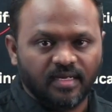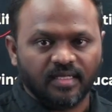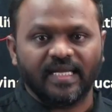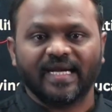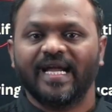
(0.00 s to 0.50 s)

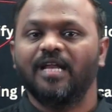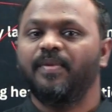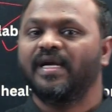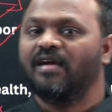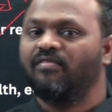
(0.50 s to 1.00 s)
that can
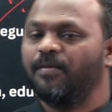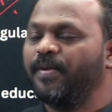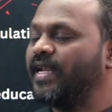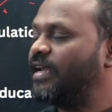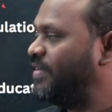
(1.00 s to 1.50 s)
be developed
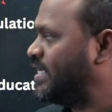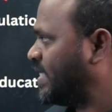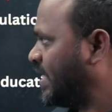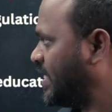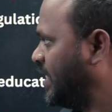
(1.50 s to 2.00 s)
in every
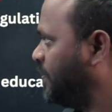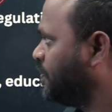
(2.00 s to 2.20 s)
sector.